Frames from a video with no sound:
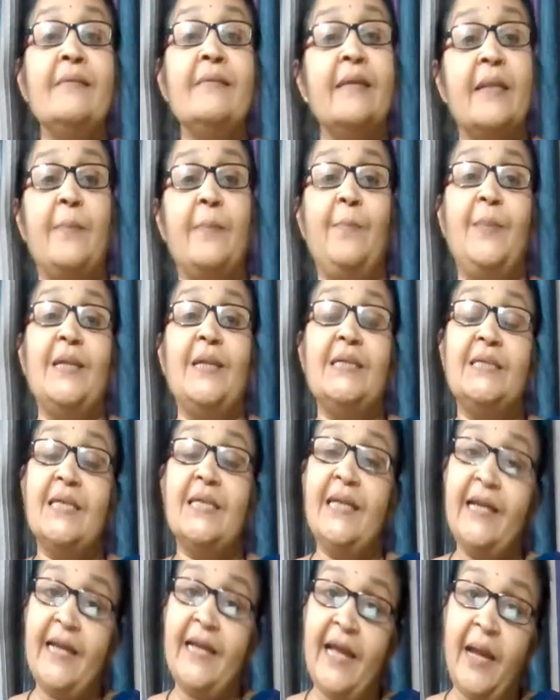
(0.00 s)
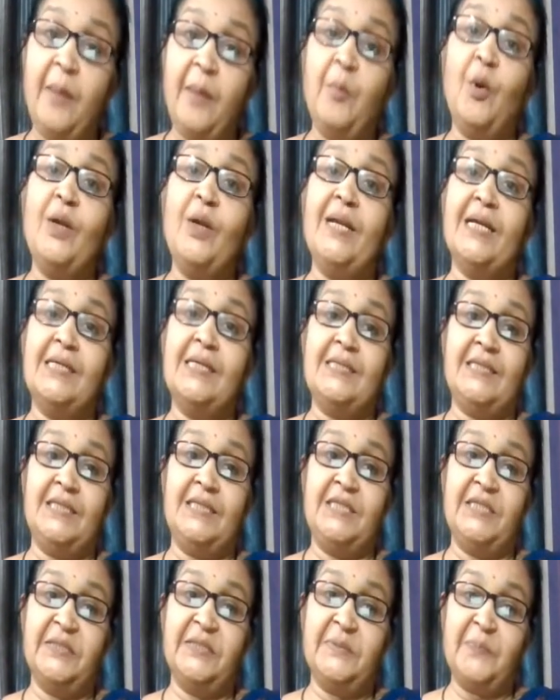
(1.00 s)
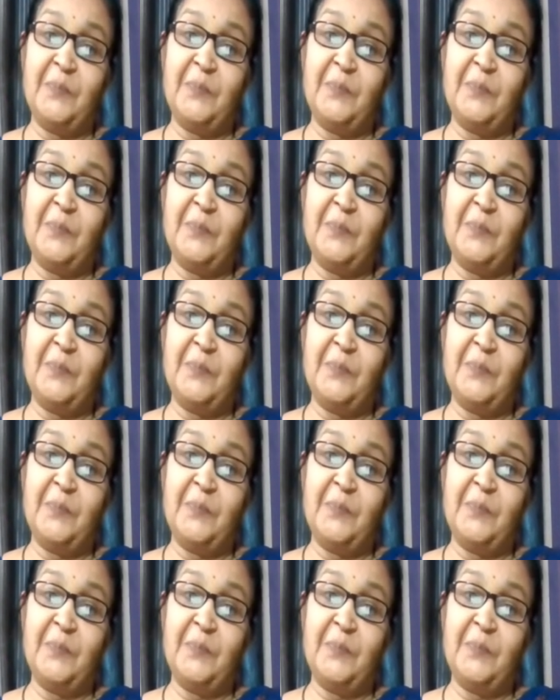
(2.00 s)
depletion, and amortization.